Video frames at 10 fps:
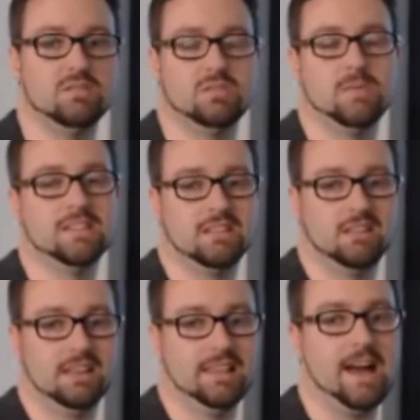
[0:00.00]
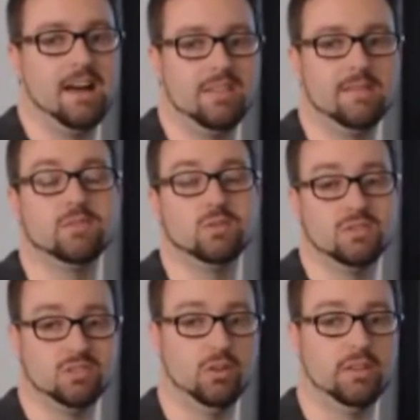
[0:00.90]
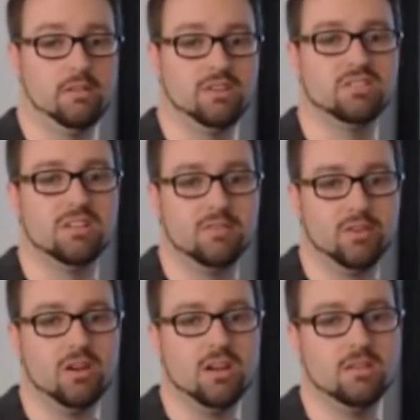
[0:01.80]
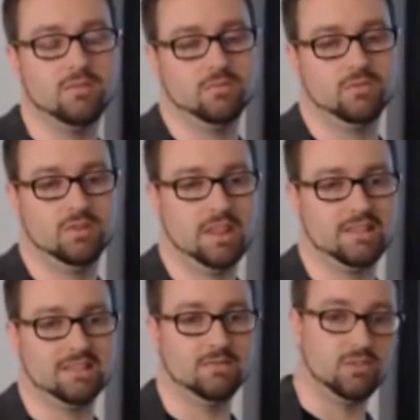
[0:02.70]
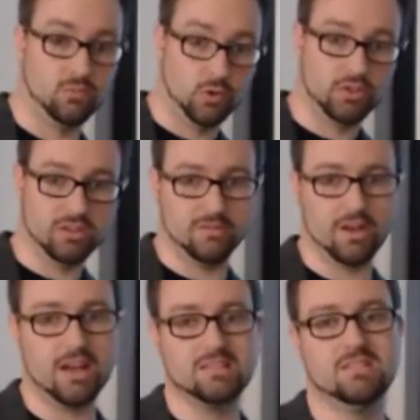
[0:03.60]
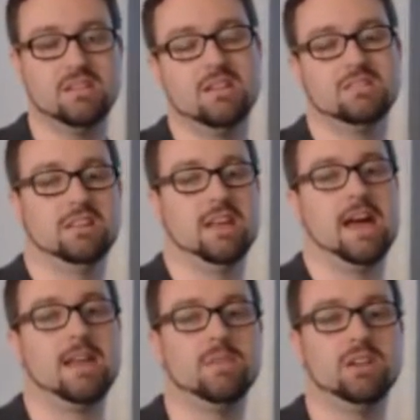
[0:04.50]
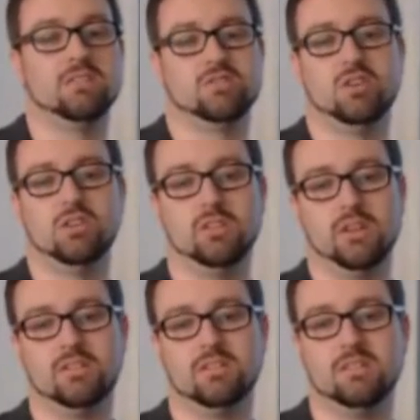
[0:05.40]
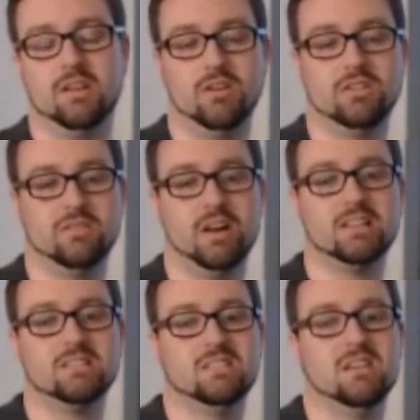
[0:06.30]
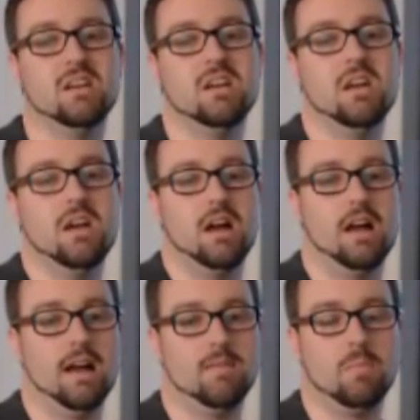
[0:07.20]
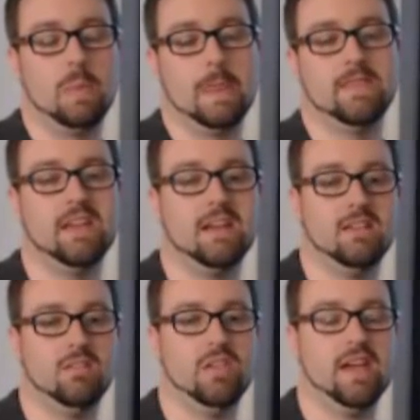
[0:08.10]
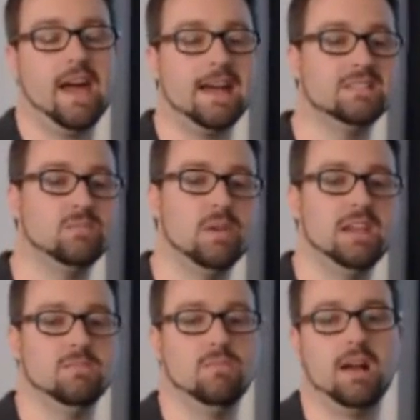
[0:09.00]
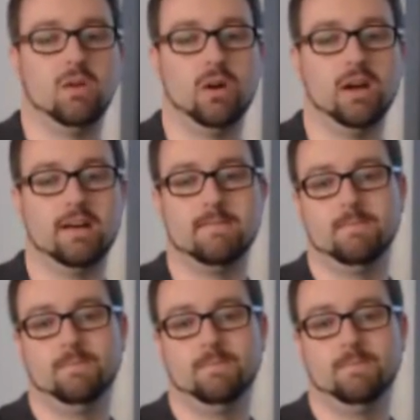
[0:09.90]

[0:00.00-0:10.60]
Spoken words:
which basically allow them to install their own software on it. It allows them to root the device, so they get admin control on their own device. And there has been malware